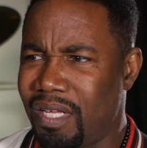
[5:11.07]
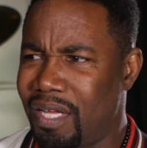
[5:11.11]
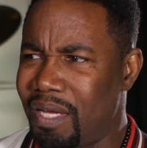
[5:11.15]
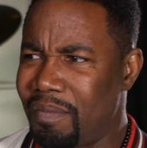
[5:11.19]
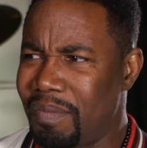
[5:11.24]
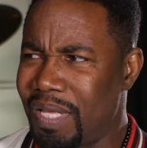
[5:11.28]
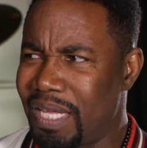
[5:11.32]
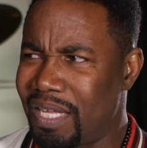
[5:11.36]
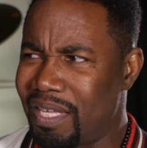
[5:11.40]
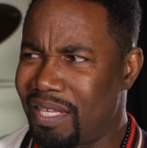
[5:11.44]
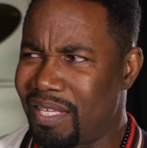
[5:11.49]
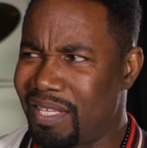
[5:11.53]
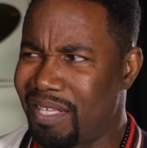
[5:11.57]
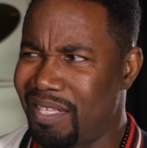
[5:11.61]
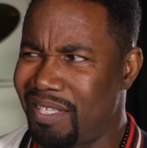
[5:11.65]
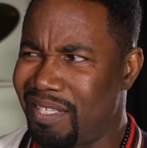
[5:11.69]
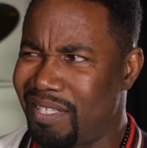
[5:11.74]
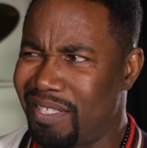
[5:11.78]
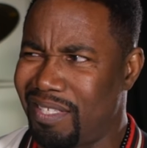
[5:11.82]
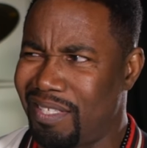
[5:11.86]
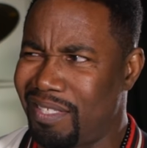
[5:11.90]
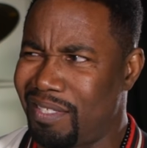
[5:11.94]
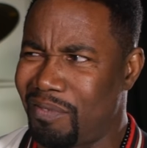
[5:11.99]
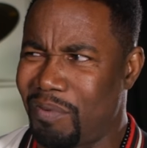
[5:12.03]
I'm like,
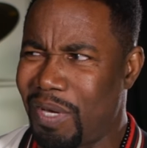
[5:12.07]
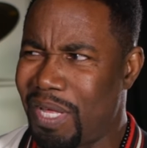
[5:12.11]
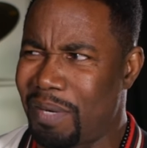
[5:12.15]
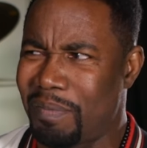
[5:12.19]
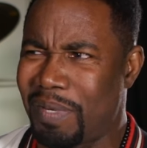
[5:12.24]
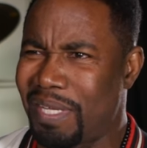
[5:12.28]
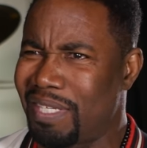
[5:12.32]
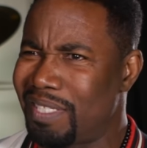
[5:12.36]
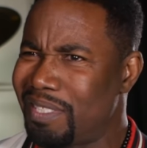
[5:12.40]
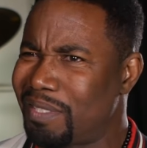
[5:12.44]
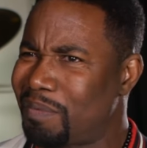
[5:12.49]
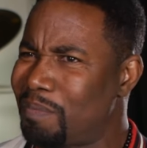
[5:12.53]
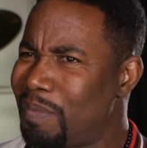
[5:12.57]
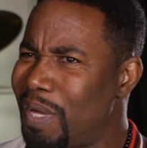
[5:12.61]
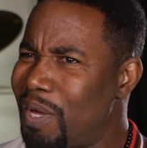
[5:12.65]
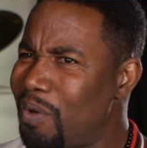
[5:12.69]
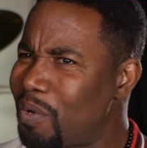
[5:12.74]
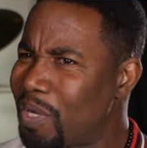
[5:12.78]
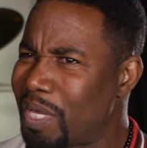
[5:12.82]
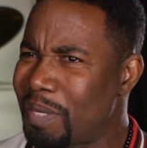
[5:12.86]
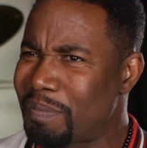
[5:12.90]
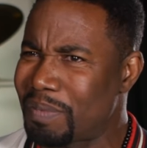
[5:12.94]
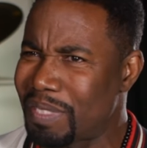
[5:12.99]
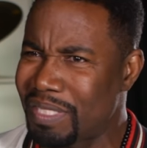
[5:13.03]
wait a minute, this
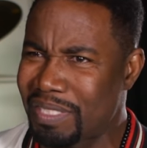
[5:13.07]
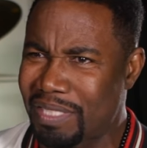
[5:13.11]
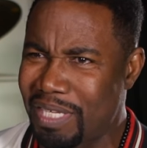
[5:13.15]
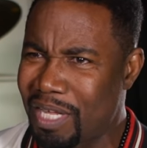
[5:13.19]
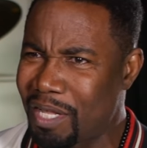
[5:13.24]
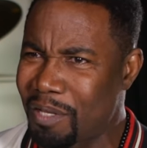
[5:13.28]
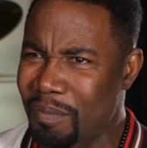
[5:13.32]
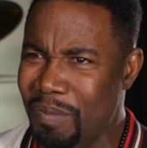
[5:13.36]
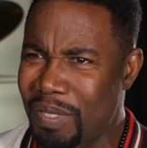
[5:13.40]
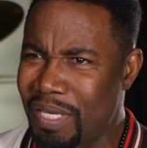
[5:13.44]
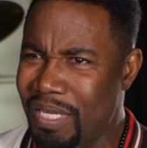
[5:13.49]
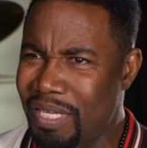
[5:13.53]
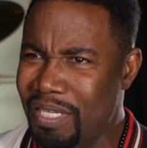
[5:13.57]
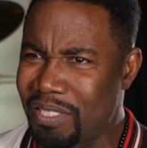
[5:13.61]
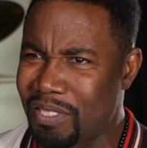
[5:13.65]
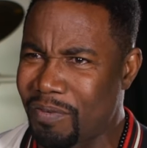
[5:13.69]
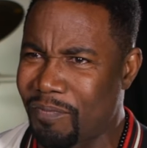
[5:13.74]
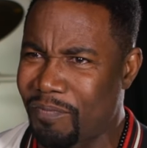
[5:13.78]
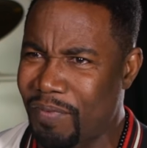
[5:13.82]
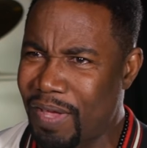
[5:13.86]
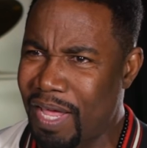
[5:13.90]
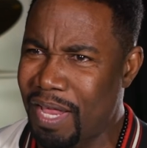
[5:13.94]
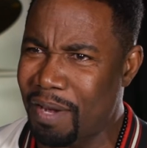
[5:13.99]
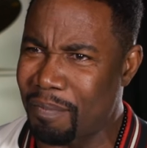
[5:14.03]
Mel Gibson telling me he's
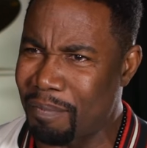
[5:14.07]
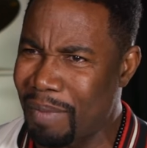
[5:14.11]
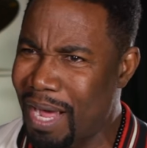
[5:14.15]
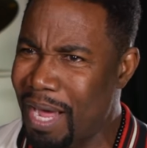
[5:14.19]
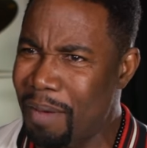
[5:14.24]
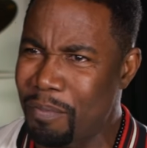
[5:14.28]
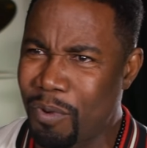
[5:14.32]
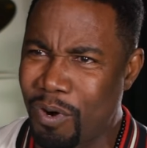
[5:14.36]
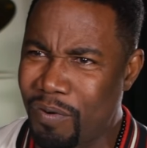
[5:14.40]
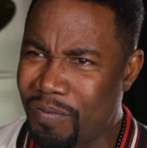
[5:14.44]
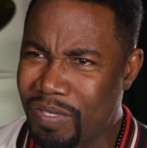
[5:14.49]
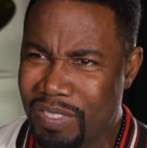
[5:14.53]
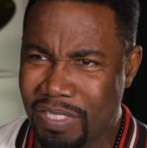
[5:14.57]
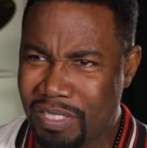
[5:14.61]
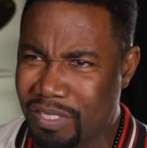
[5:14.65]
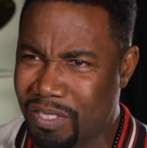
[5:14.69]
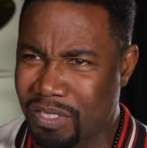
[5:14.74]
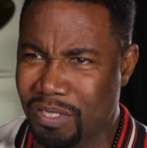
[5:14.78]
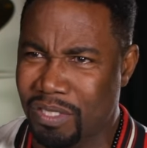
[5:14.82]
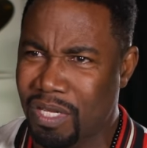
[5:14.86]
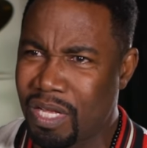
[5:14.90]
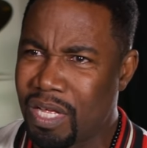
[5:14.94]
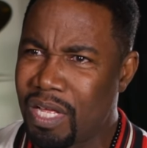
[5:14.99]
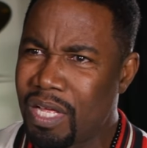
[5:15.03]
a fan of my movies. This
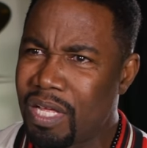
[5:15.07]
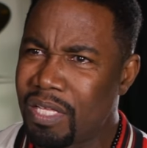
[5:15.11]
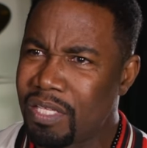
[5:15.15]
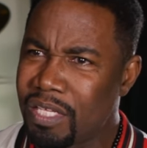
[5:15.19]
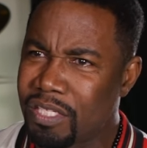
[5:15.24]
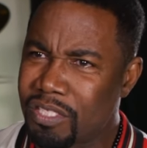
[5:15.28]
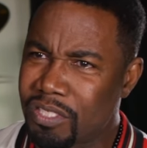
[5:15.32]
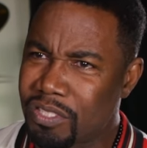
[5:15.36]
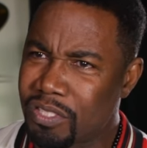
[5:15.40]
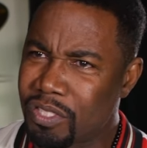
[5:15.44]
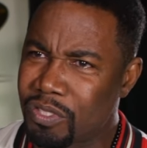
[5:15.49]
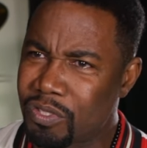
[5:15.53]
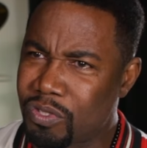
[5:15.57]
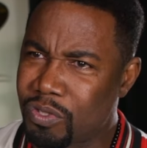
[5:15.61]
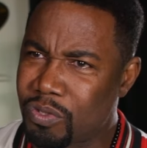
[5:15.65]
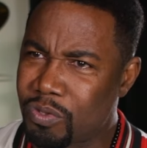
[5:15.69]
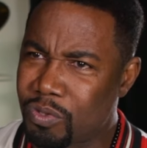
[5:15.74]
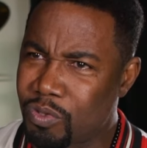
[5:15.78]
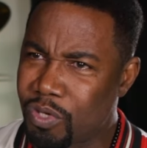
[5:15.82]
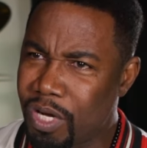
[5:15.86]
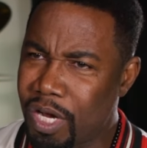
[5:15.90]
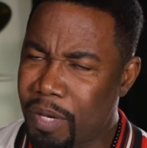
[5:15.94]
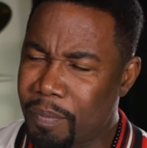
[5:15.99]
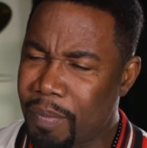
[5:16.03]
is, this is a
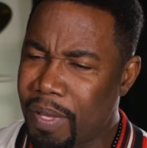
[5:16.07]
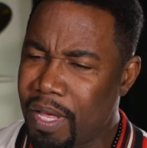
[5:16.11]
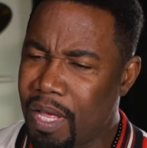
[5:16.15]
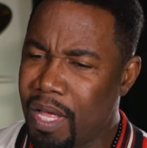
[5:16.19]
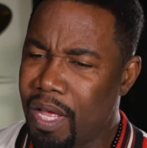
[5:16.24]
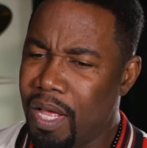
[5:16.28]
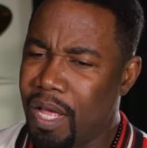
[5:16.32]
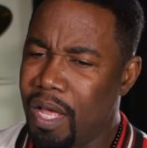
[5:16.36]
trip.